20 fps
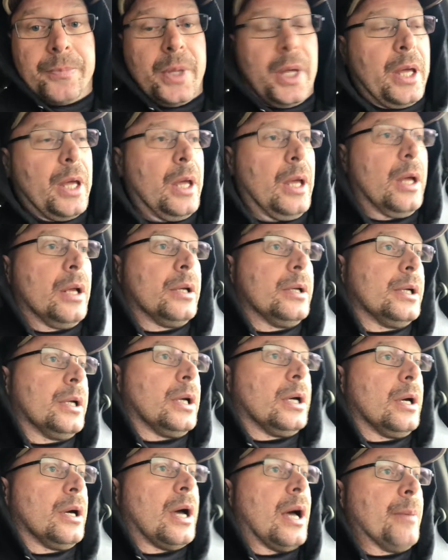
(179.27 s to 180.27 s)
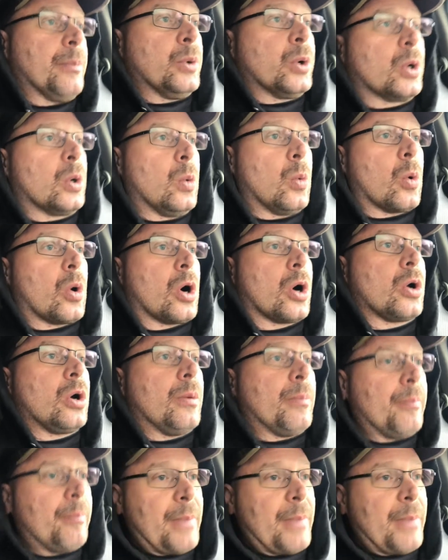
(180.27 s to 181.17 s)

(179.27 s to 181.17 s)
and uh, I'm going to work on